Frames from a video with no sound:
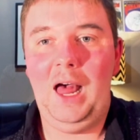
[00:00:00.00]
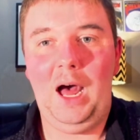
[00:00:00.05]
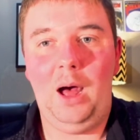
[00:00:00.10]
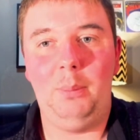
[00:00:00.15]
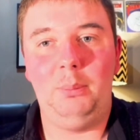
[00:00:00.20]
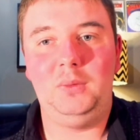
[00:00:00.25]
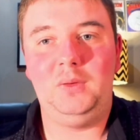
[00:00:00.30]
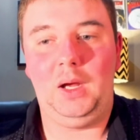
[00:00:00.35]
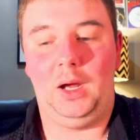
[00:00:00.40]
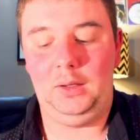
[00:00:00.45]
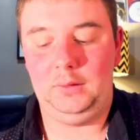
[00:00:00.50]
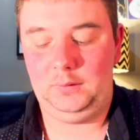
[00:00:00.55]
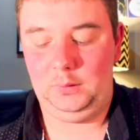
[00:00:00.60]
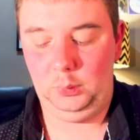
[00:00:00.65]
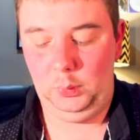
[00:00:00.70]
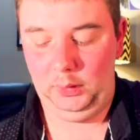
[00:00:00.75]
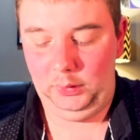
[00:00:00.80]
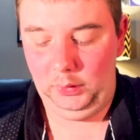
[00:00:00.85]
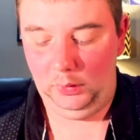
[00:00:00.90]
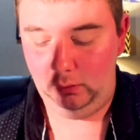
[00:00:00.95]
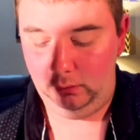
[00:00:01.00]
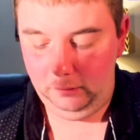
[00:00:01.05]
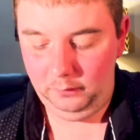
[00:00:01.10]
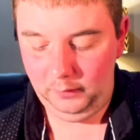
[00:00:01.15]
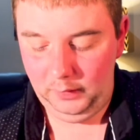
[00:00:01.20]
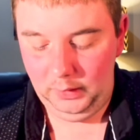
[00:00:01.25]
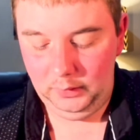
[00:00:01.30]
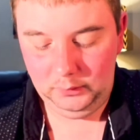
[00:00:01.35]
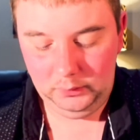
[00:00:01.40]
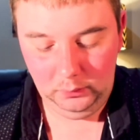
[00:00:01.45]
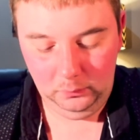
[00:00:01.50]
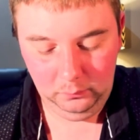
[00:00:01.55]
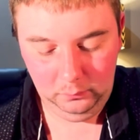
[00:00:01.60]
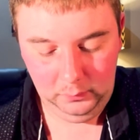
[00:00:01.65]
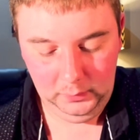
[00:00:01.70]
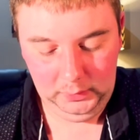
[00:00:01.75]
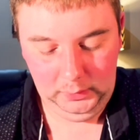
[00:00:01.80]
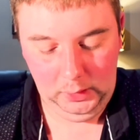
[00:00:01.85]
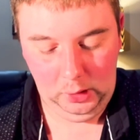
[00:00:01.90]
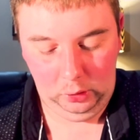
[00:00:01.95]
updates with the Phantom
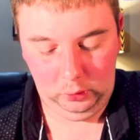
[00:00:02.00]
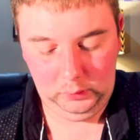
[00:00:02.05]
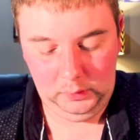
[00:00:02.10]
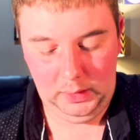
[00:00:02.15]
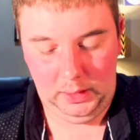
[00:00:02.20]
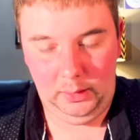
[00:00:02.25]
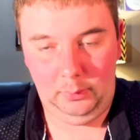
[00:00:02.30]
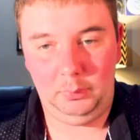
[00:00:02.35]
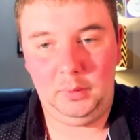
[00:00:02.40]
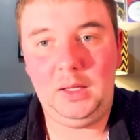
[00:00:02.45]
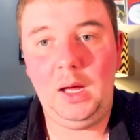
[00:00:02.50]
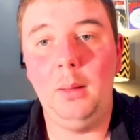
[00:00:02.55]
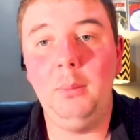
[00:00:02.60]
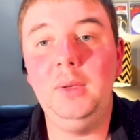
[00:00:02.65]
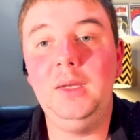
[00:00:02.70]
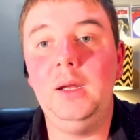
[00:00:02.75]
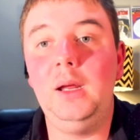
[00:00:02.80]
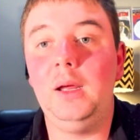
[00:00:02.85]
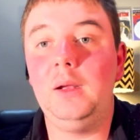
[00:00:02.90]
video game coming